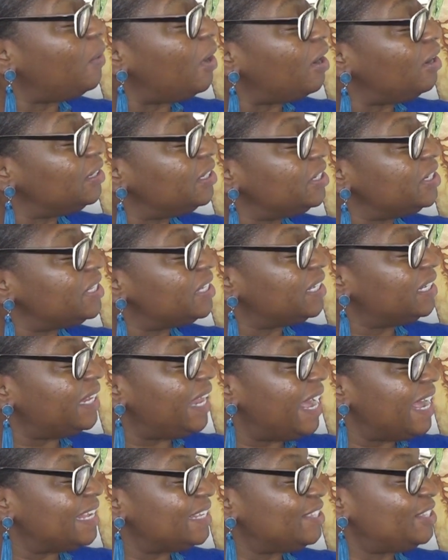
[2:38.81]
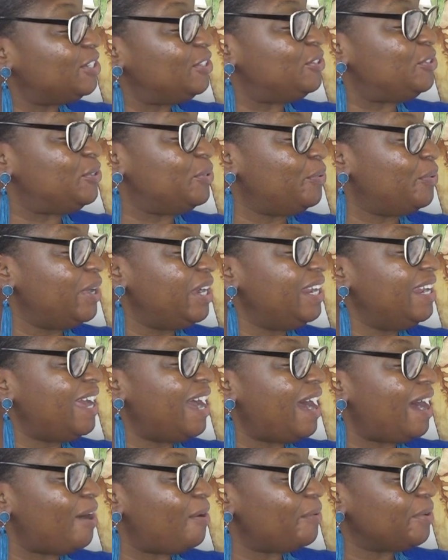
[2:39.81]
Waller's class to join
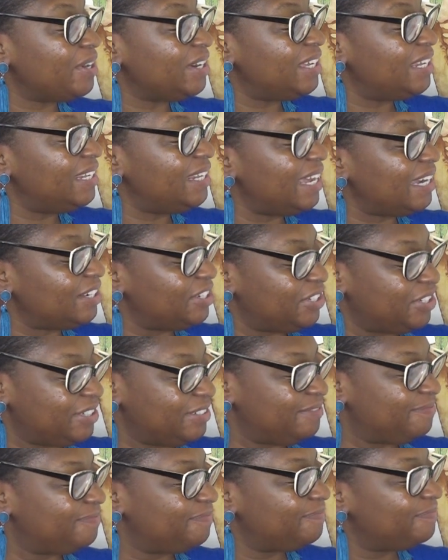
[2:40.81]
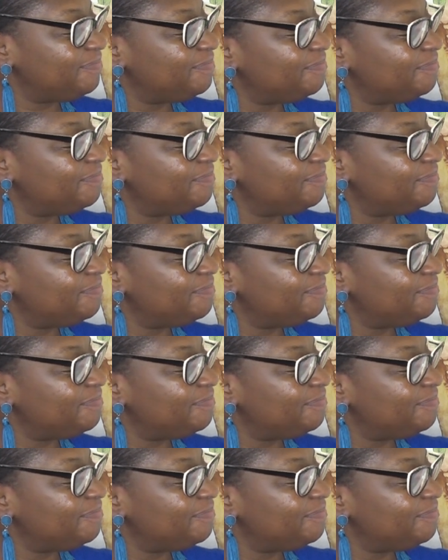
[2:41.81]
our election.